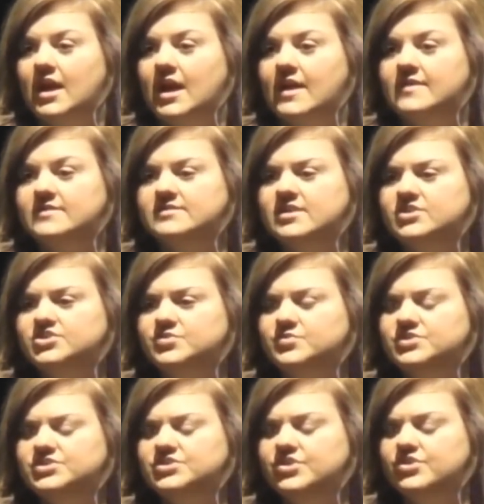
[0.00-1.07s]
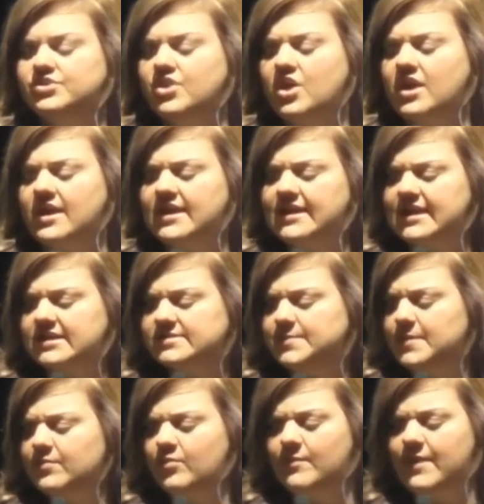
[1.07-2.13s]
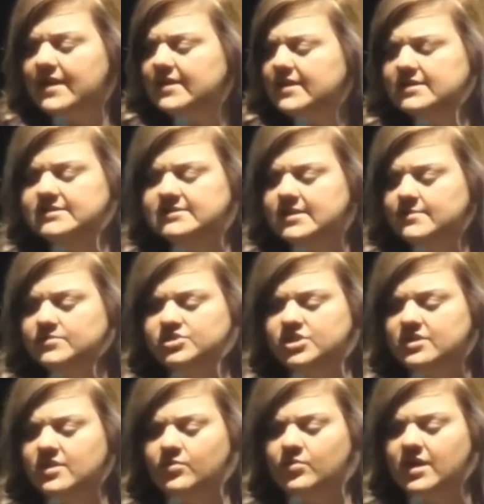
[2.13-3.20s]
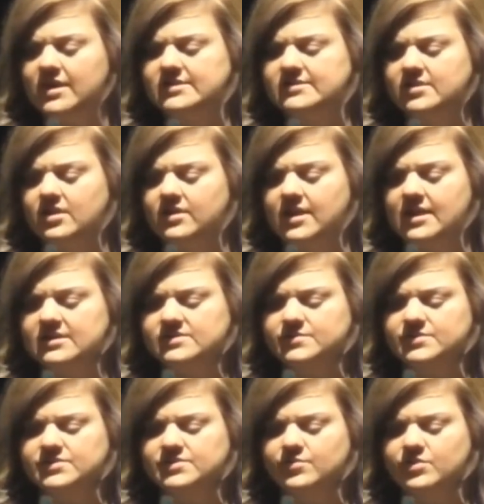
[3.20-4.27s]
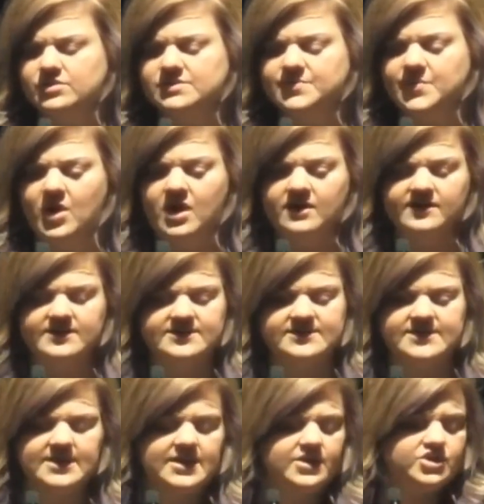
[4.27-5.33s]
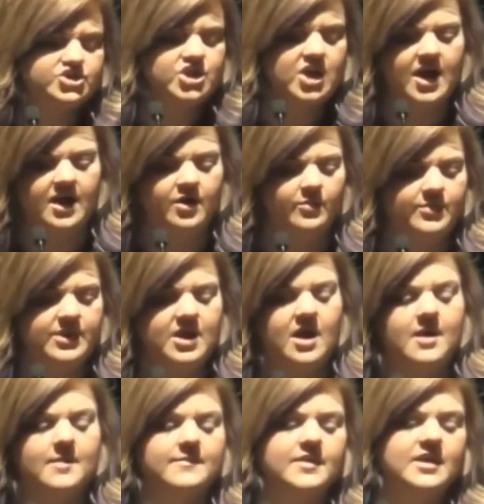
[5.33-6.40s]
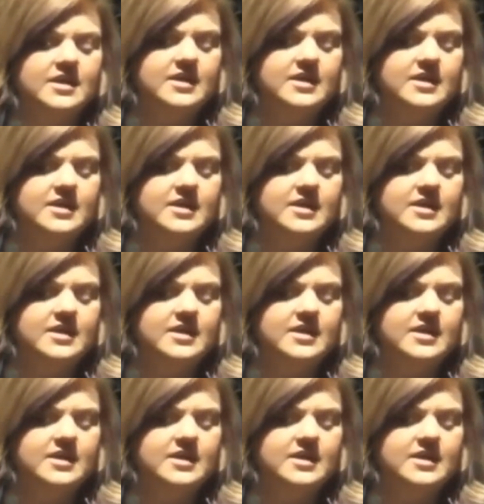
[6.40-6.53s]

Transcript: And the suction was turned on, and I guess people make the assumption that what I saw next was the worst part, that seeing a child become